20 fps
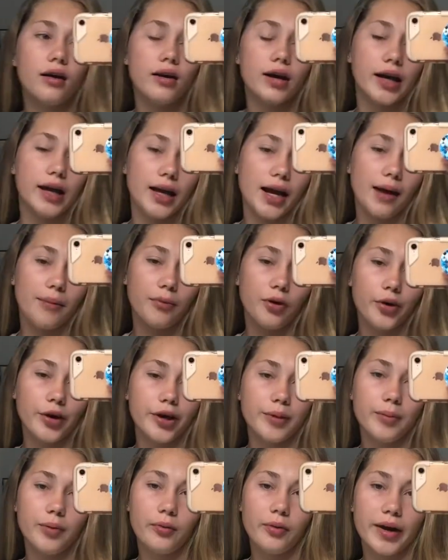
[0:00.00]
and I'm going
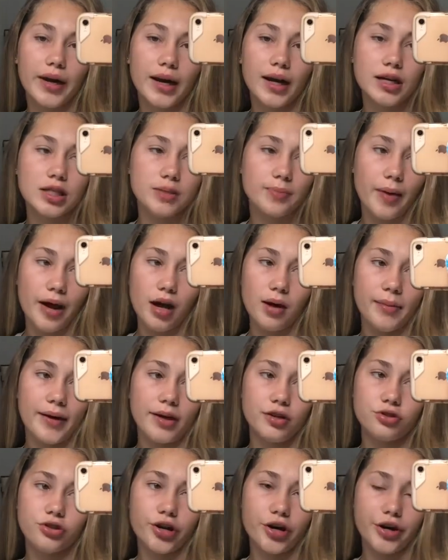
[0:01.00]
to be wearing a
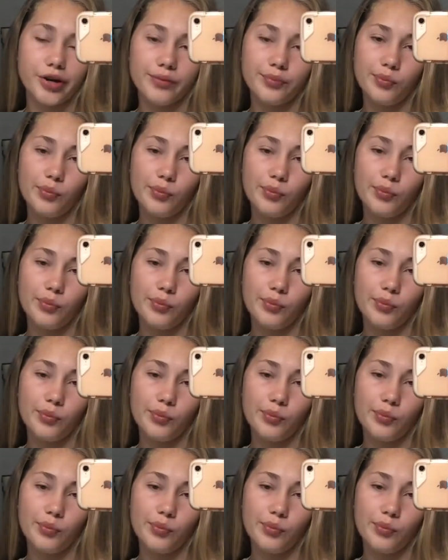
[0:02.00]
Spider-Man shirt.